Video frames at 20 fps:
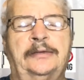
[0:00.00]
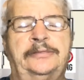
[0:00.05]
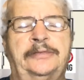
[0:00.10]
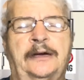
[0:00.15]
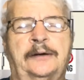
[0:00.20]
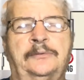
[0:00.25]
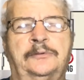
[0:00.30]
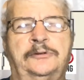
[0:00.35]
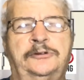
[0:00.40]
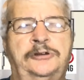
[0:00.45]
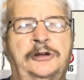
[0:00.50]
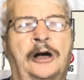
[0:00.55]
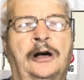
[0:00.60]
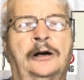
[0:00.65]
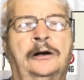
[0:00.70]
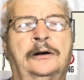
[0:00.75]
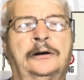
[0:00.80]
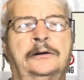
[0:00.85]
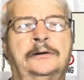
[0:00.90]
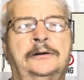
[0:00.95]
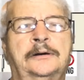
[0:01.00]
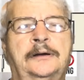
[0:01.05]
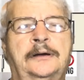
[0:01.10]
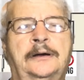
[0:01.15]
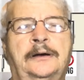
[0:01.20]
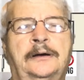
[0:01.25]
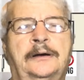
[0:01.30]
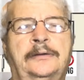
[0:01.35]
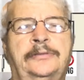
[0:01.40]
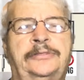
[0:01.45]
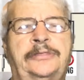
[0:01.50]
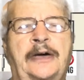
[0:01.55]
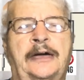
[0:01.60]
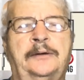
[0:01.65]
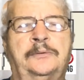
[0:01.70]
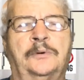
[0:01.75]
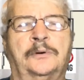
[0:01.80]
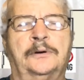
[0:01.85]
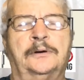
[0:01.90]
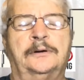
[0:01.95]
They were young.
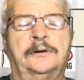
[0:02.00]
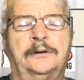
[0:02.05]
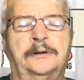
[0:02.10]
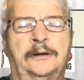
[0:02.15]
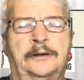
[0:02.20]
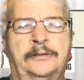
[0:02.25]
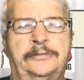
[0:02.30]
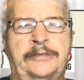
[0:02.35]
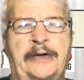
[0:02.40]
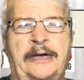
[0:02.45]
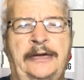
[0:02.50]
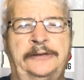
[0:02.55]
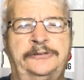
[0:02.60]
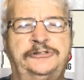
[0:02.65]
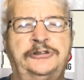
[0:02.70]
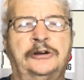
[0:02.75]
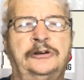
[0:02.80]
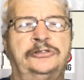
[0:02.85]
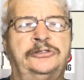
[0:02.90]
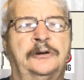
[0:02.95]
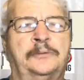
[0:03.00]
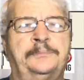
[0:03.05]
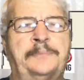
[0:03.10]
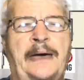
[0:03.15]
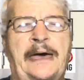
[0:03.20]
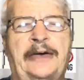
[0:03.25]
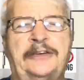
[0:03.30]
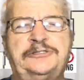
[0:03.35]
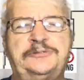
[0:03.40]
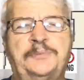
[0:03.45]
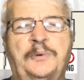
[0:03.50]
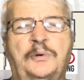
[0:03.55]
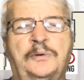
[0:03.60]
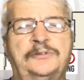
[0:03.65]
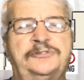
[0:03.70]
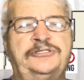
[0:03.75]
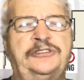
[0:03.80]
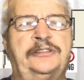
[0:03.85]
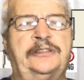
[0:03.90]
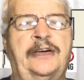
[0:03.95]
They took their
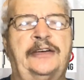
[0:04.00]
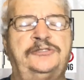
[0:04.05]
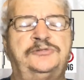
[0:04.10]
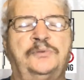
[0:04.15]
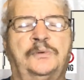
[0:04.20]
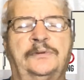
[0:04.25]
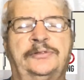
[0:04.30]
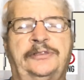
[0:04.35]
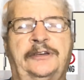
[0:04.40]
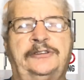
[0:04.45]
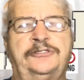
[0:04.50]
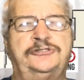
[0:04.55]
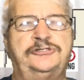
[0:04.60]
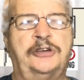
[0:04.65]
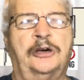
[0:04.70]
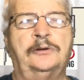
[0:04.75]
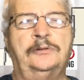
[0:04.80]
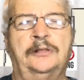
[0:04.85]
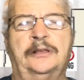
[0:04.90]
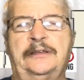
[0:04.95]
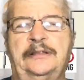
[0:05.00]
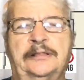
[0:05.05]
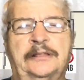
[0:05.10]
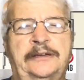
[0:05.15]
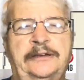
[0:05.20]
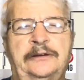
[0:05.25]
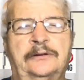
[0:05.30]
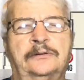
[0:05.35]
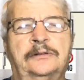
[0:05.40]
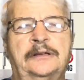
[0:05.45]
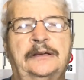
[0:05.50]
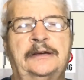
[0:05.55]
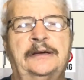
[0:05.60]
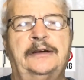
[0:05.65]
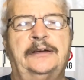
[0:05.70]
passports, and that's one thing. It's totally illegal.